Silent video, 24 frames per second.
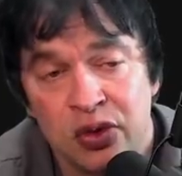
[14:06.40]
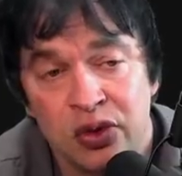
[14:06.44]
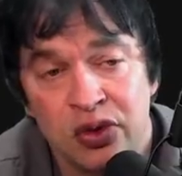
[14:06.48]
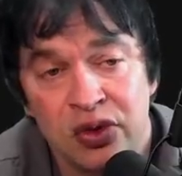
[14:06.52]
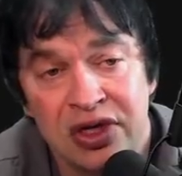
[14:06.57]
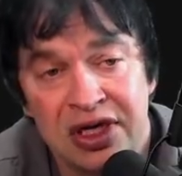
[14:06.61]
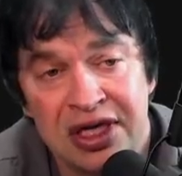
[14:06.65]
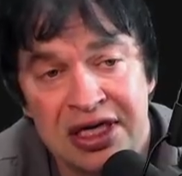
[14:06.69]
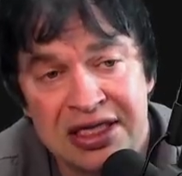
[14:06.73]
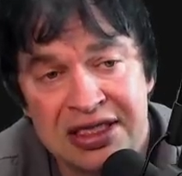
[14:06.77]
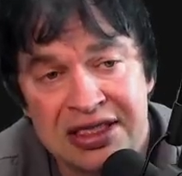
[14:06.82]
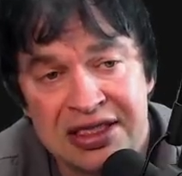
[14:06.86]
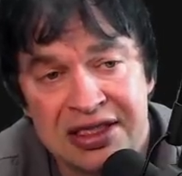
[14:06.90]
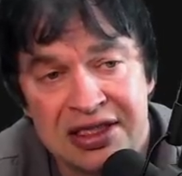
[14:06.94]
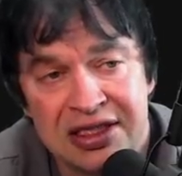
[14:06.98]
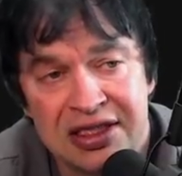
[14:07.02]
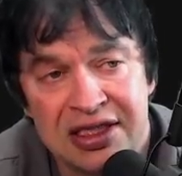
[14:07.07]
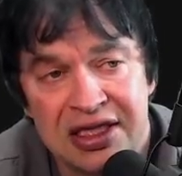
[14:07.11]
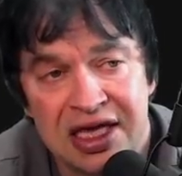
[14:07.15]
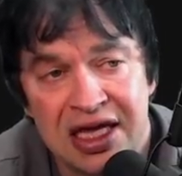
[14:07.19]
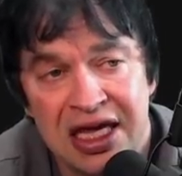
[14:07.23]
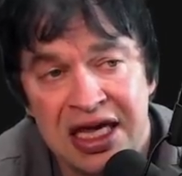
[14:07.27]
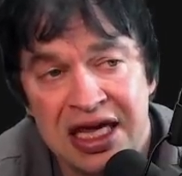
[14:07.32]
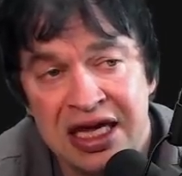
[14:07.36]
or
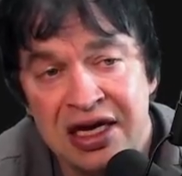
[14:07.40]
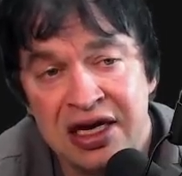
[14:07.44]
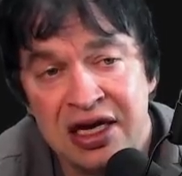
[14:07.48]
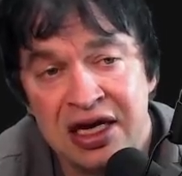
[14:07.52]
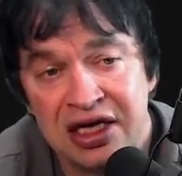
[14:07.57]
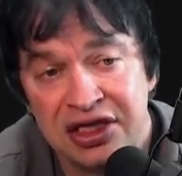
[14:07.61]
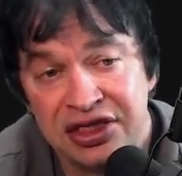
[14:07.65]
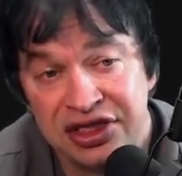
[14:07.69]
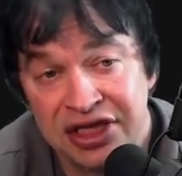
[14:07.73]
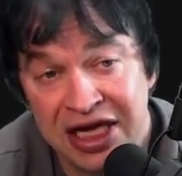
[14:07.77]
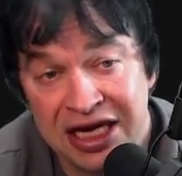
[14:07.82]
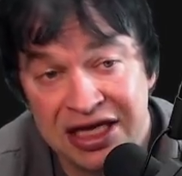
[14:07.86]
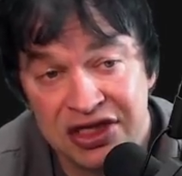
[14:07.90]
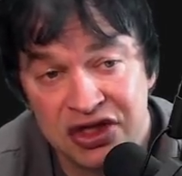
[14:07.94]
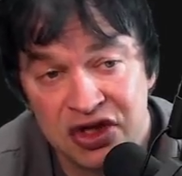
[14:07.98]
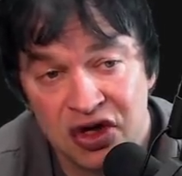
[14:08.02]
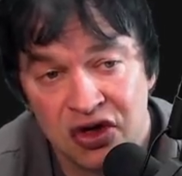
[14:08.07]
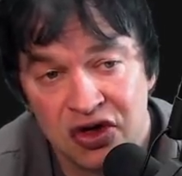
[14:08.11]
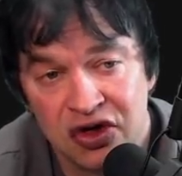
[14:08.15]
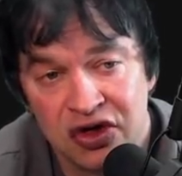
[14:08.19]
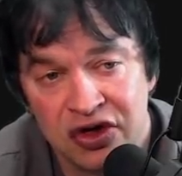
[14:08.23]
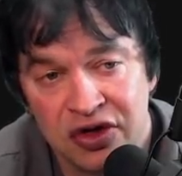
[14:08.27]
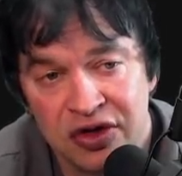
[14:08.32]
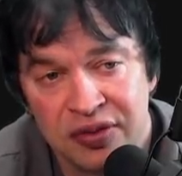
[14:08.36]
lists in
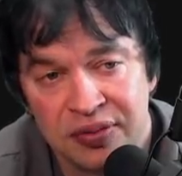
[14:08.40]
JSON.